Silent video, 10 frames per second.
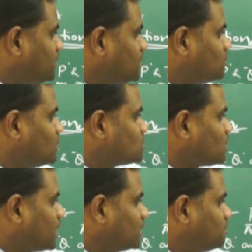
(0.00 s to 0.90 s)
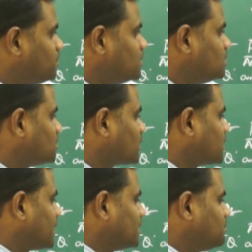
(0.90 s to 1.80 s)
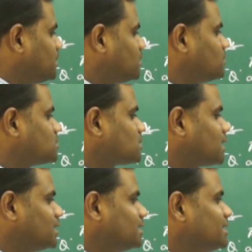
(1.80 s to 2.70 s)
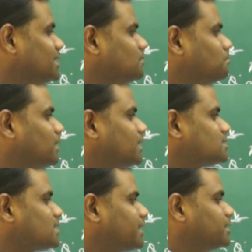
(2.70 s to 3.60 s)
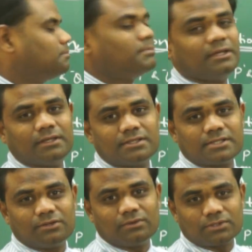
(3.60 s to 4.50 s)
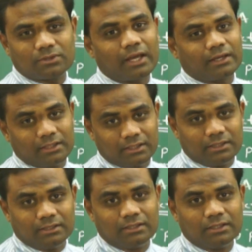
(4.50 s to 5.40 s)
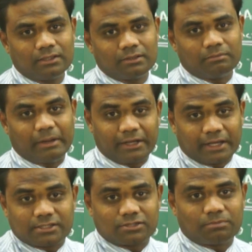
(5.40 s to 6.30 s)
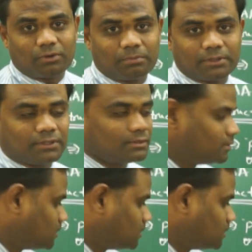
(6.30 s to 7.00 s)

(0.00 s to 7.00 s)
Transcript: B equal to angle P and angle B equal to angle E implies angle P is equal to angle E by transitive property.